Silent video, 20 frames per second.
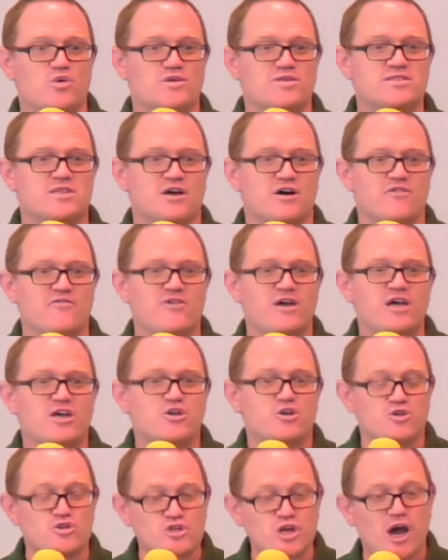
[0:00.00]
self.
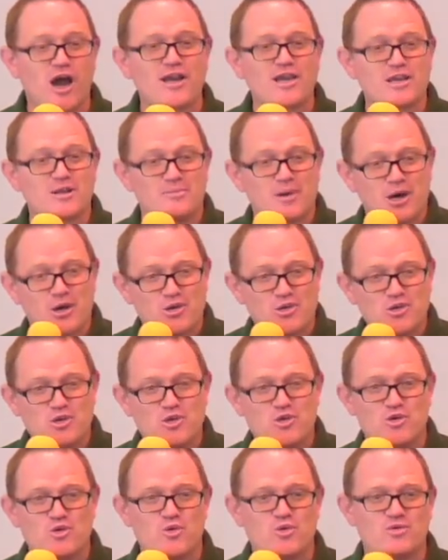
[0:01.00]
You're talking about
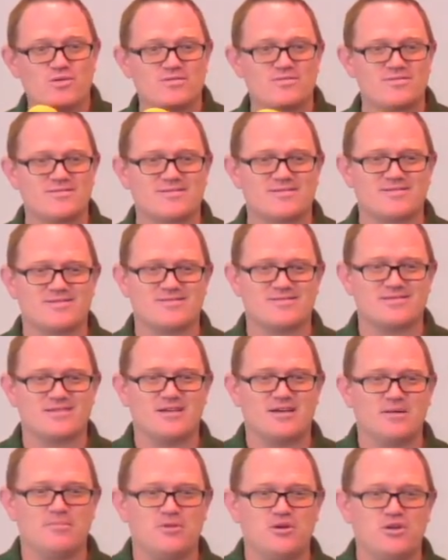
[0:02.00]
you,
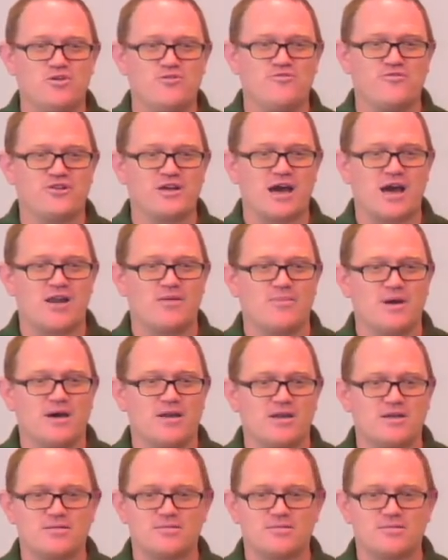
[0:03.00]
but you forgot about it.